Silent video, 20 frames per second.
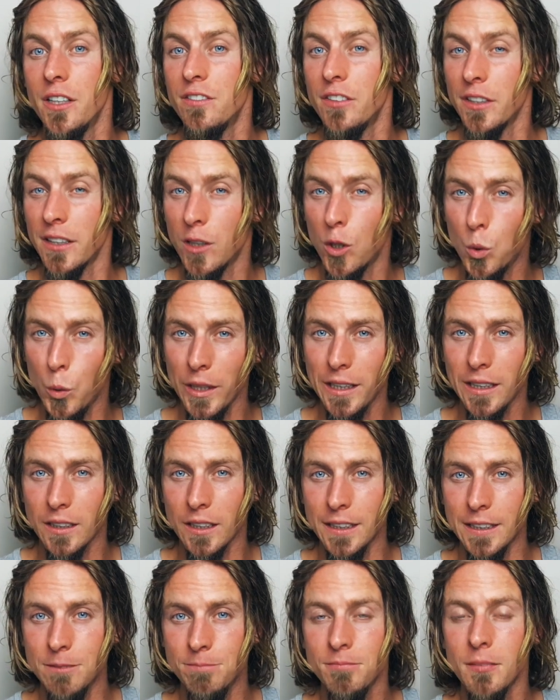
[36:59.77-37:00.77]
very
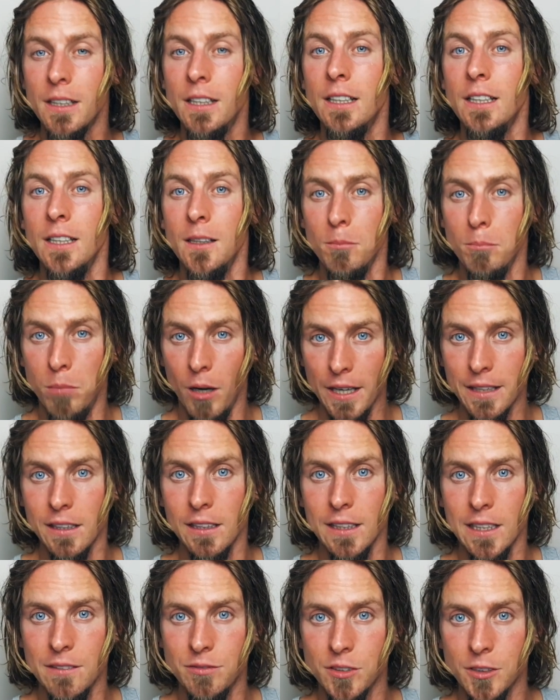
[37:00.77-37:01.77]
quickly by the
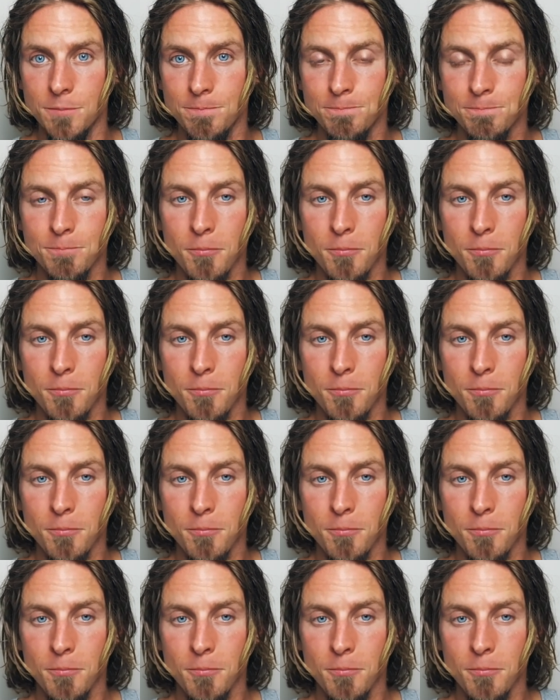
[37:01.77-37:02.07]
liver.